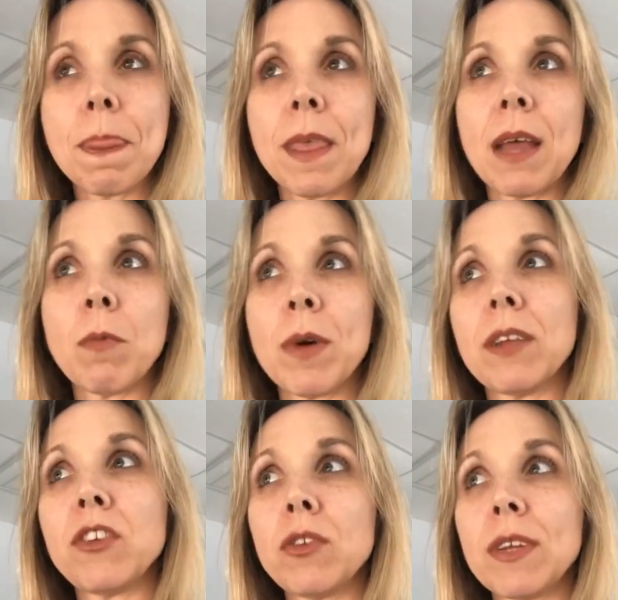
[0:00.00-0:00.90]
and what
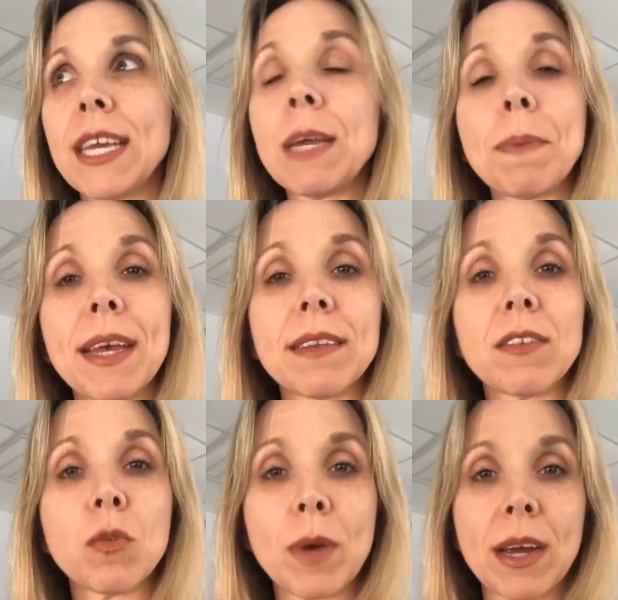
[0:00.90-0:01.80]
I'll do to keep it
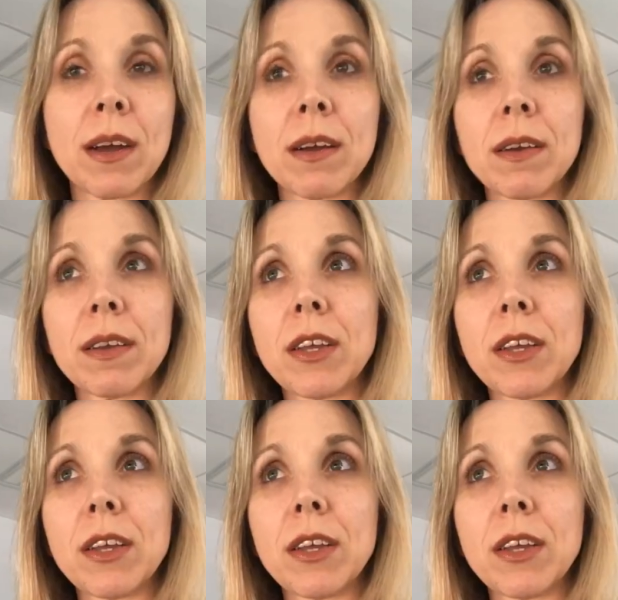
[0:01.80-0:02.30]
to where,